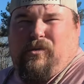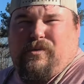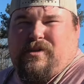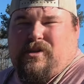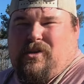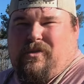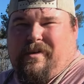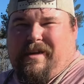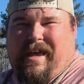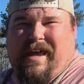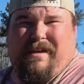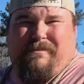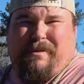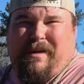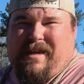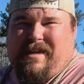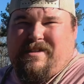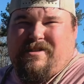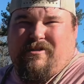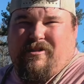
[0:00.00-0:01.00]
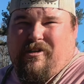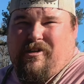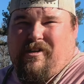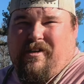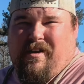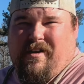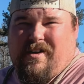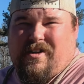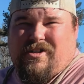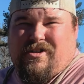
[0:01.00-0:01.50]
old school. Yeah, it'd be easier
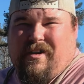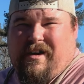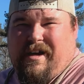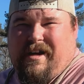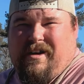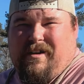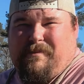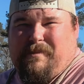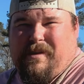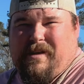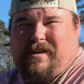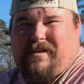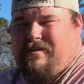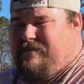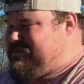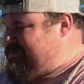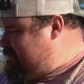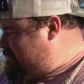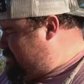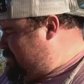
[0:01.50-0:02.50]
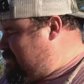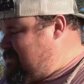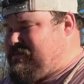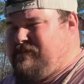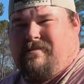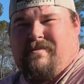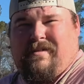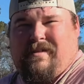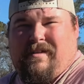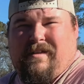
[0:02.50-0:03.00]
to cook on a Traeger, but
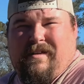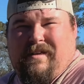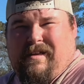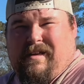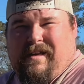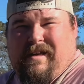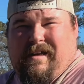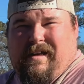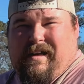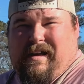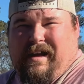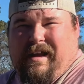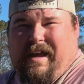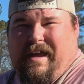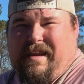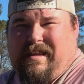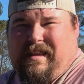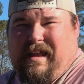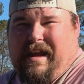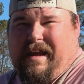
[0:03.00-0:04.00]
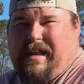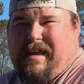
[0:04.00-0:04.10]
I kind